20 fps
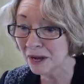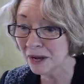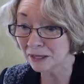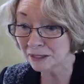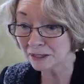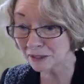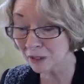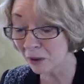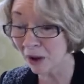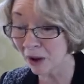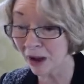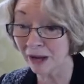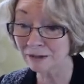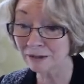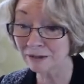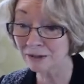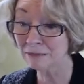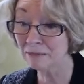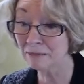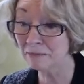So I
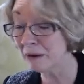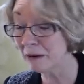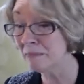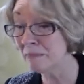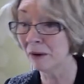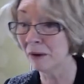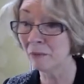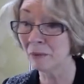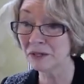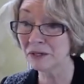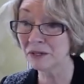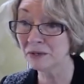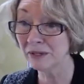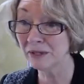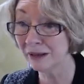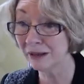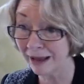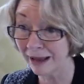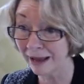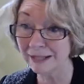just made my way to the
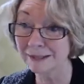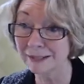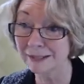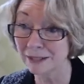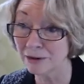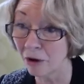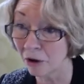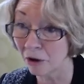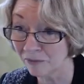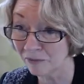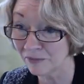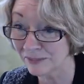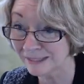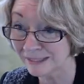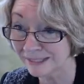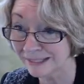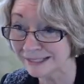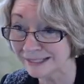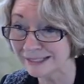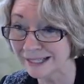Alaskan
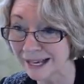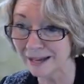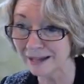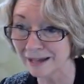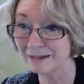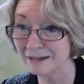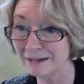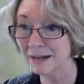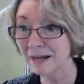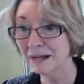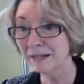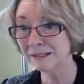offices and